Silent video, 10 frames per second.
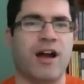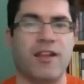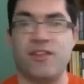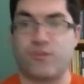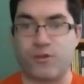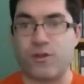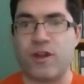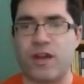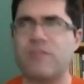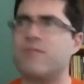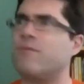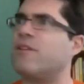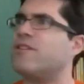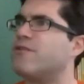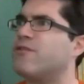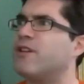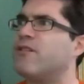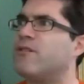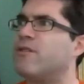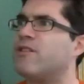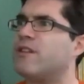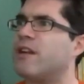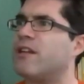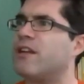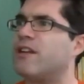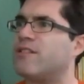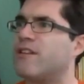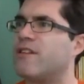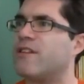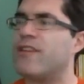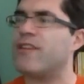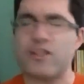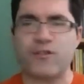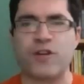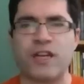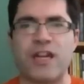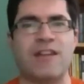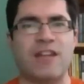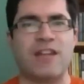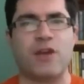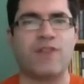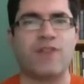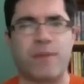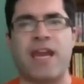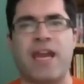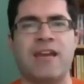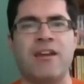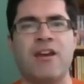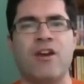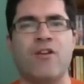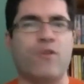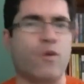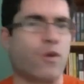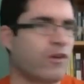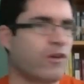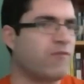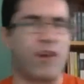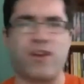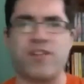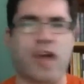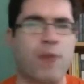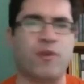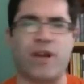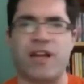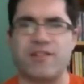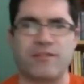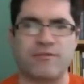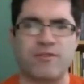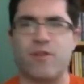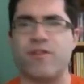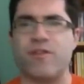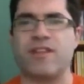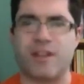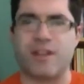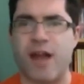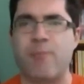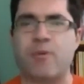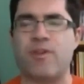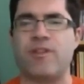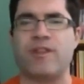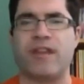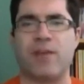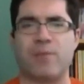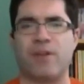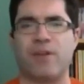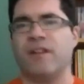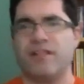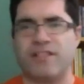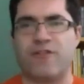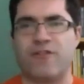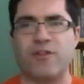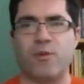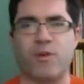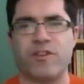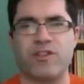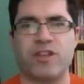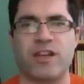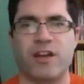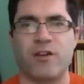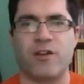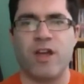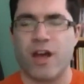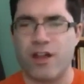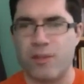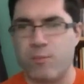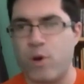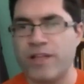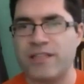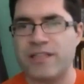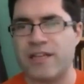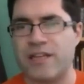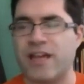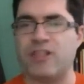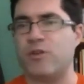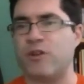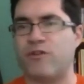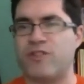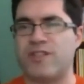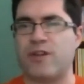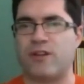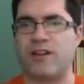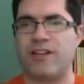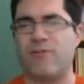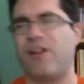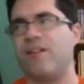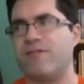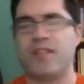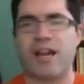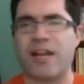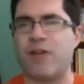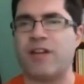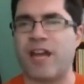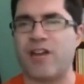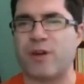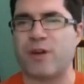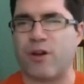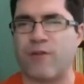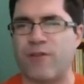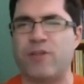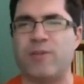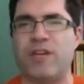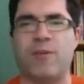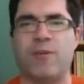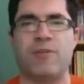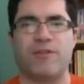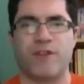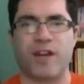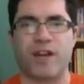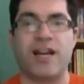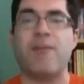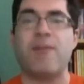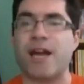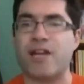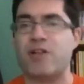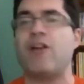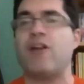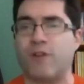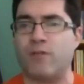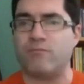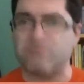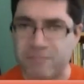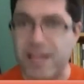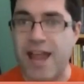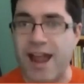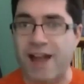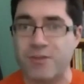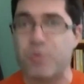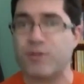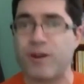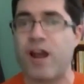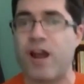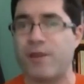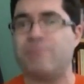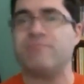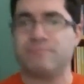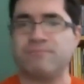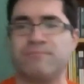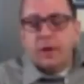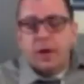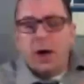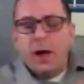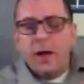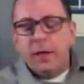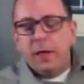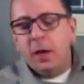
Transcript: It's free. Is it free or is it 99 cents? I think it's free, and then you have to pay for various upgrades and sort of things that happen within the game. But definitely worth to check out. The Bowling Dead. I don't know if it's out on it. Well, it's not out on Android. Hopefully, it'll be coming. But if you got an iPad and an iPhone, yeah. It's worth grabbing. Well, I'll tell you, I